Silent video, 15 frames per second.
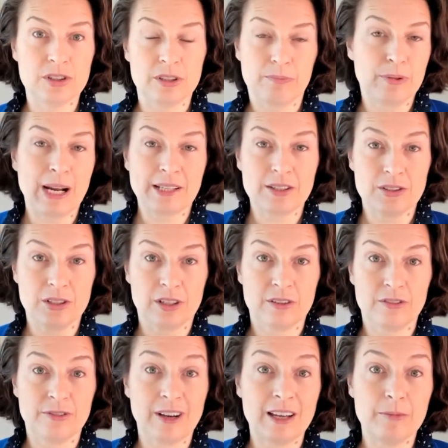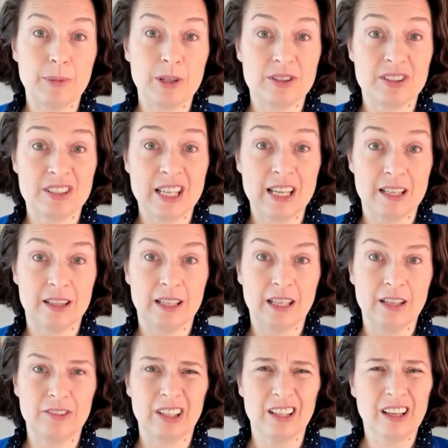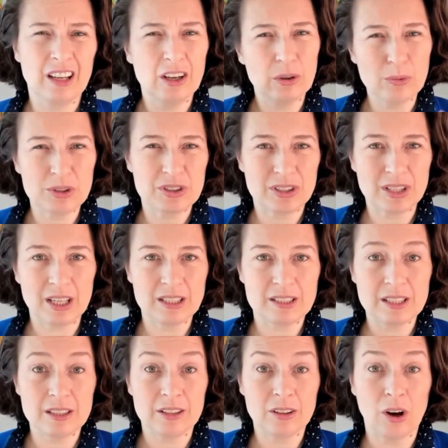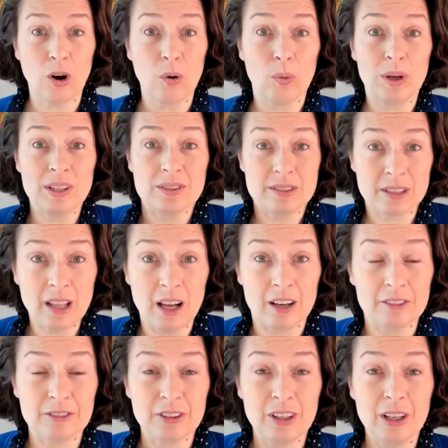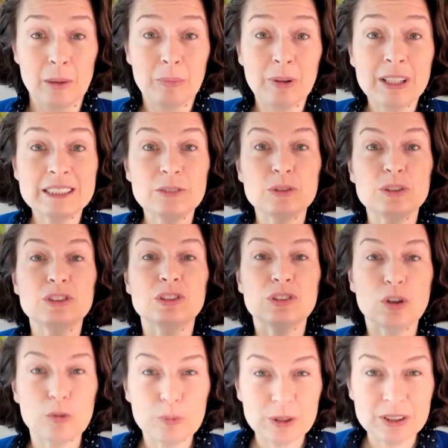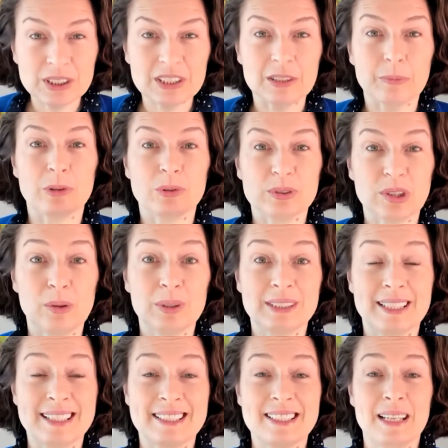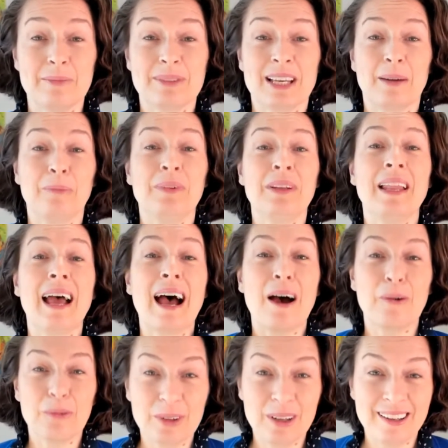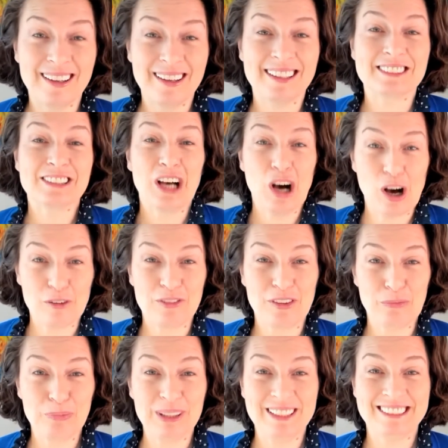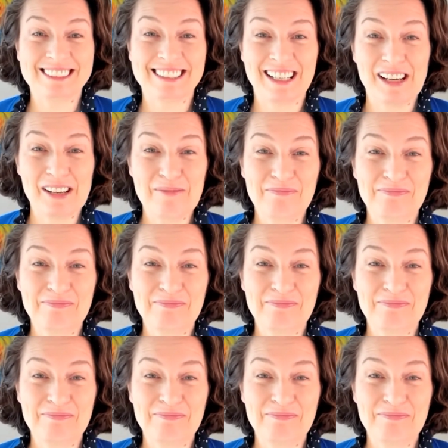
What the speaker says: practicing of 5 minutes a day in the evening, which they didn't always love because it was so predictable. It was always at the same time. Now it's off the beaten time.